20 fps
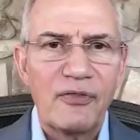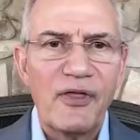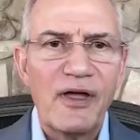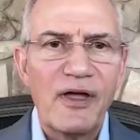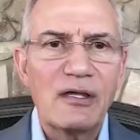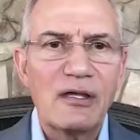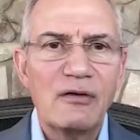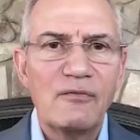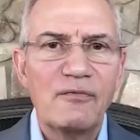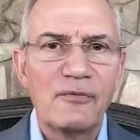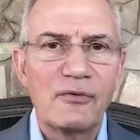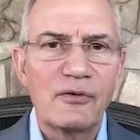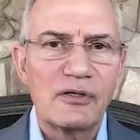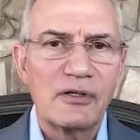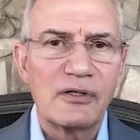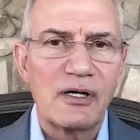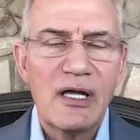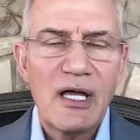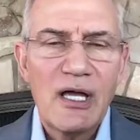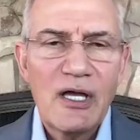thank you
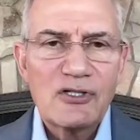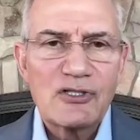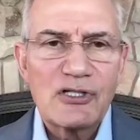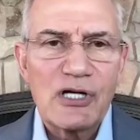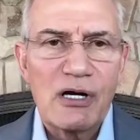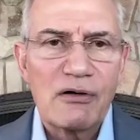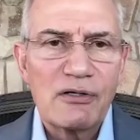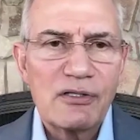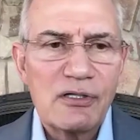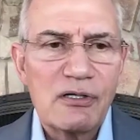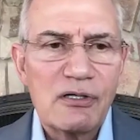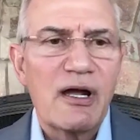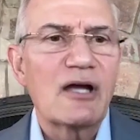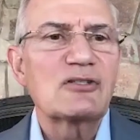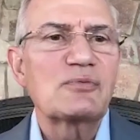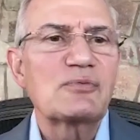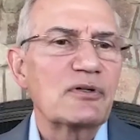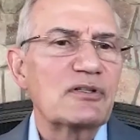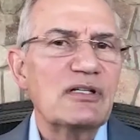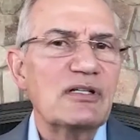for sharing your
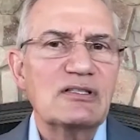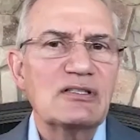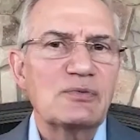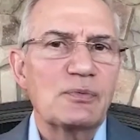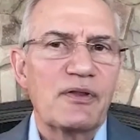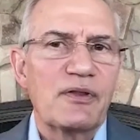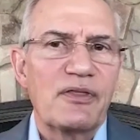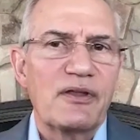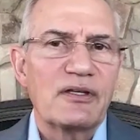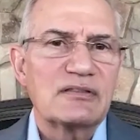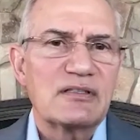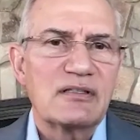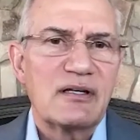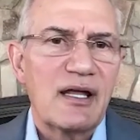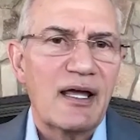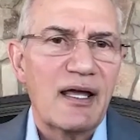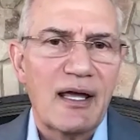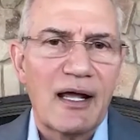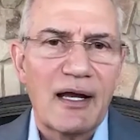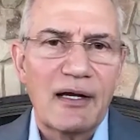expertise with us
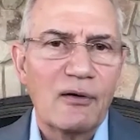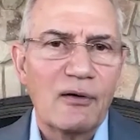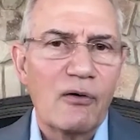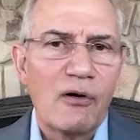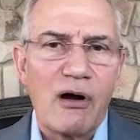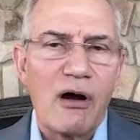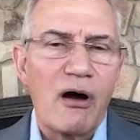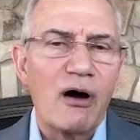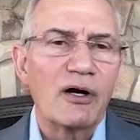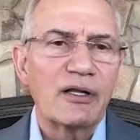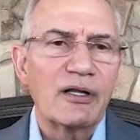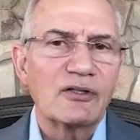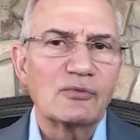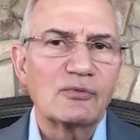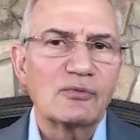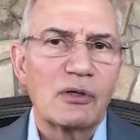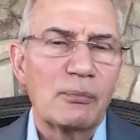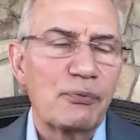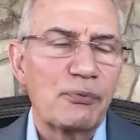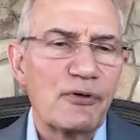today. I know our audience
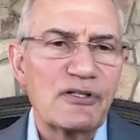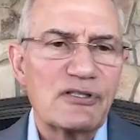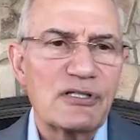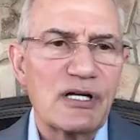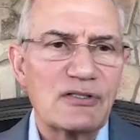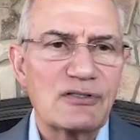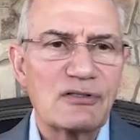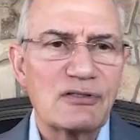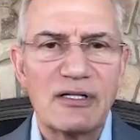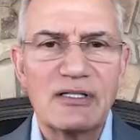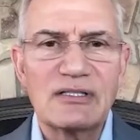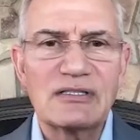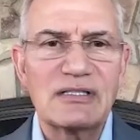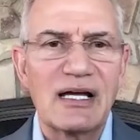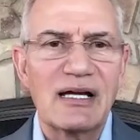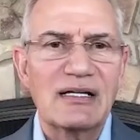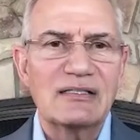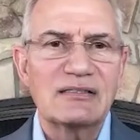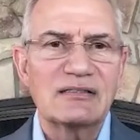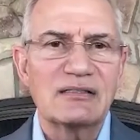will appreciate your
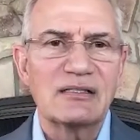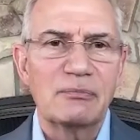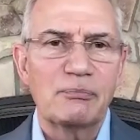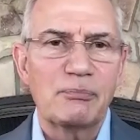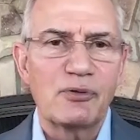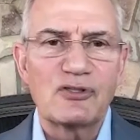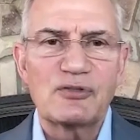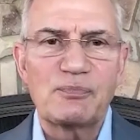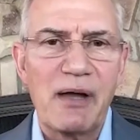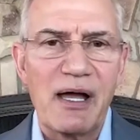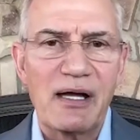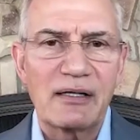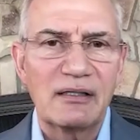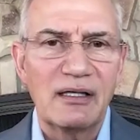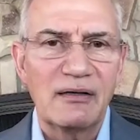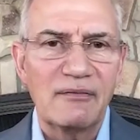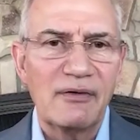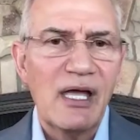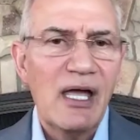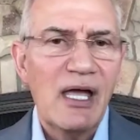insights and
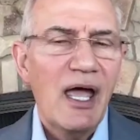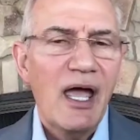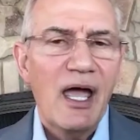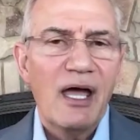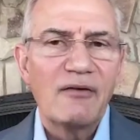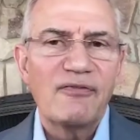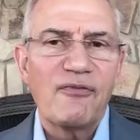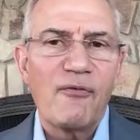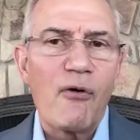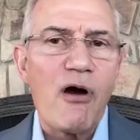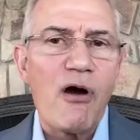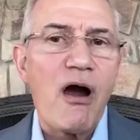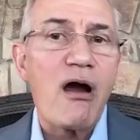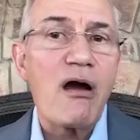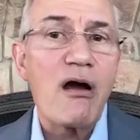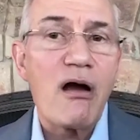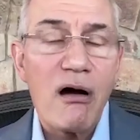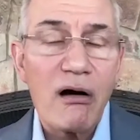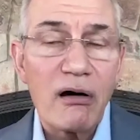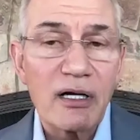perspective. And for
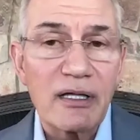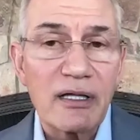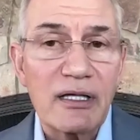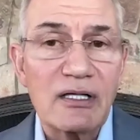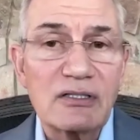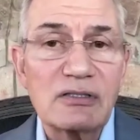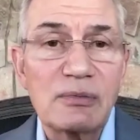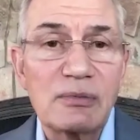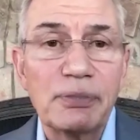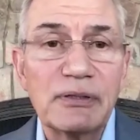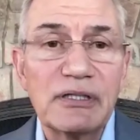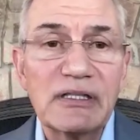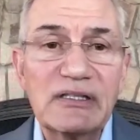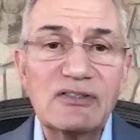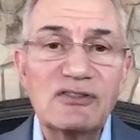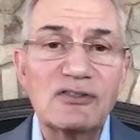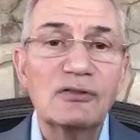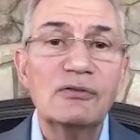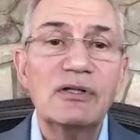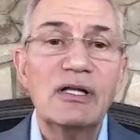our audience,
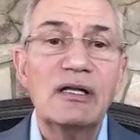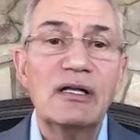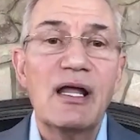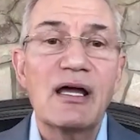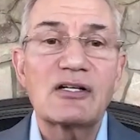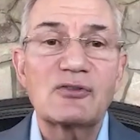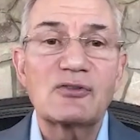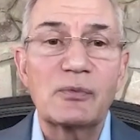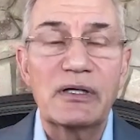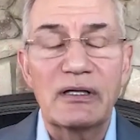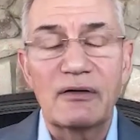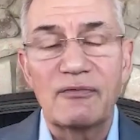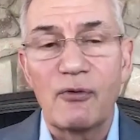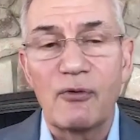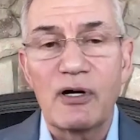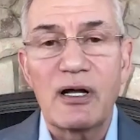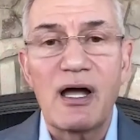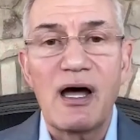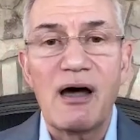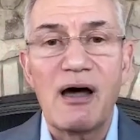please tune in next week
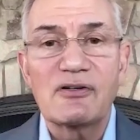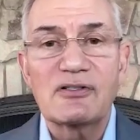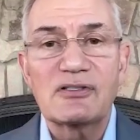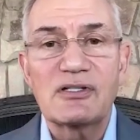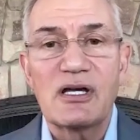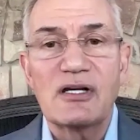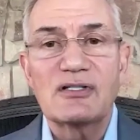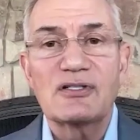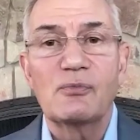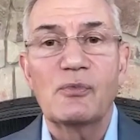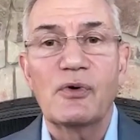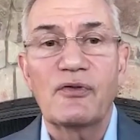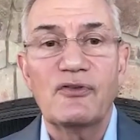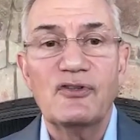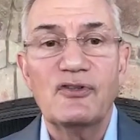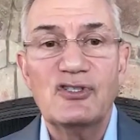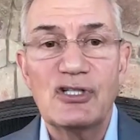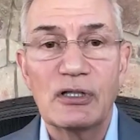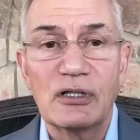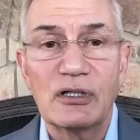for a conversation with
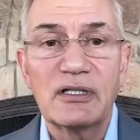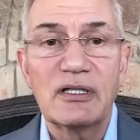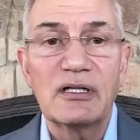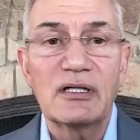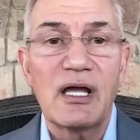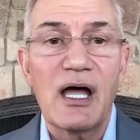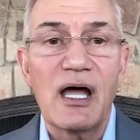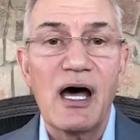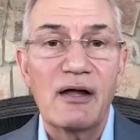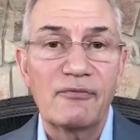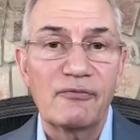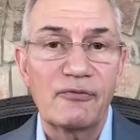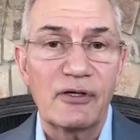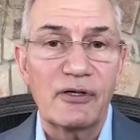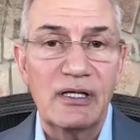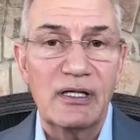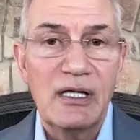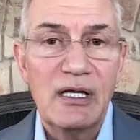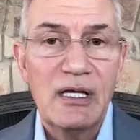Jillian Godfrey,